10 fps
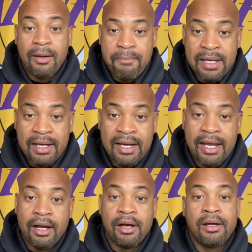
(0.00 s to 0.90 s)
being
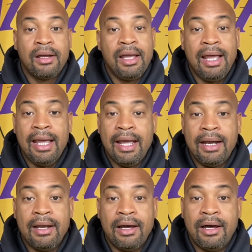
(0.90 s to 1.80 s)
there
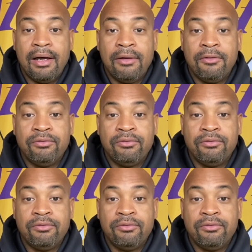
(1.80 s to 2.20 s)
and